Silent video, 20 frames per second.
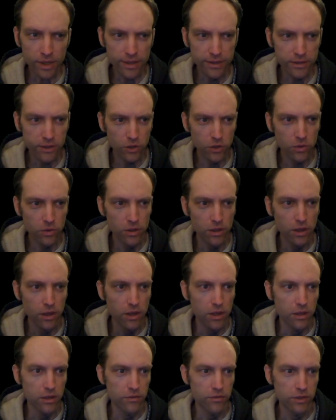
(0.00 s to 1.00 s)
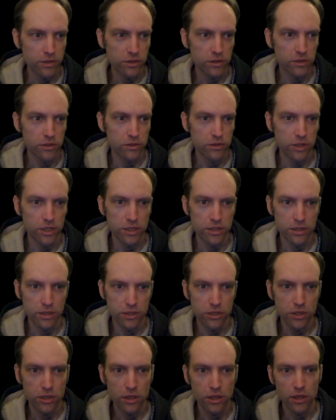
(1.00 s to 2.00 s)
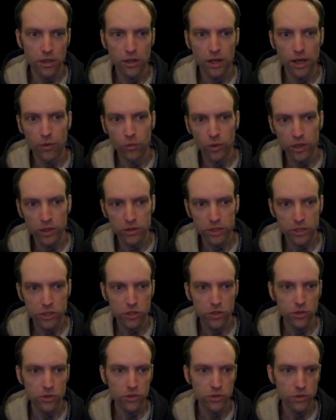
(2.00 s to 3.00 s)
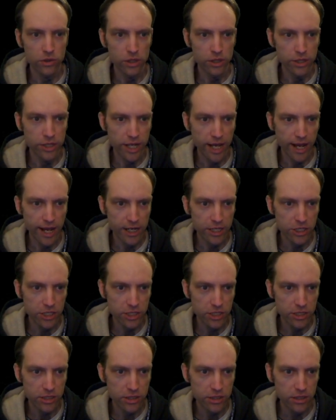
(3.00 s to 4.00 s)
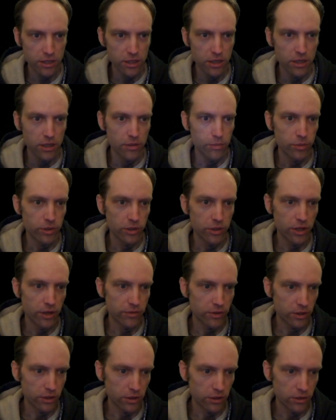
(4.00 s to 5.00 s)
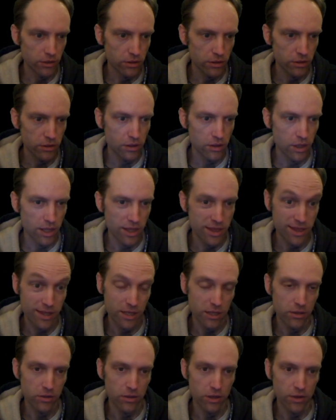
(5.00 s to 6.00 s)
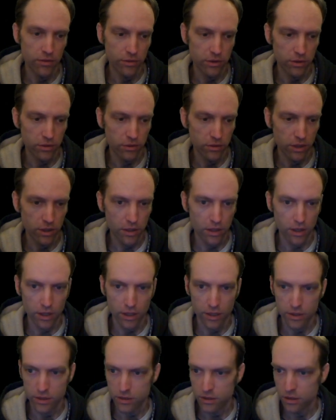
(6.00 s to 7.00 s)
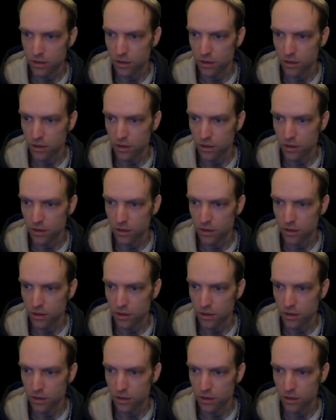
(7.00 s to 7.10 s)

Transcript: so the physical address it, you know, on Windows it shows you the dashes, but you have to, I think you have to, I, I guess.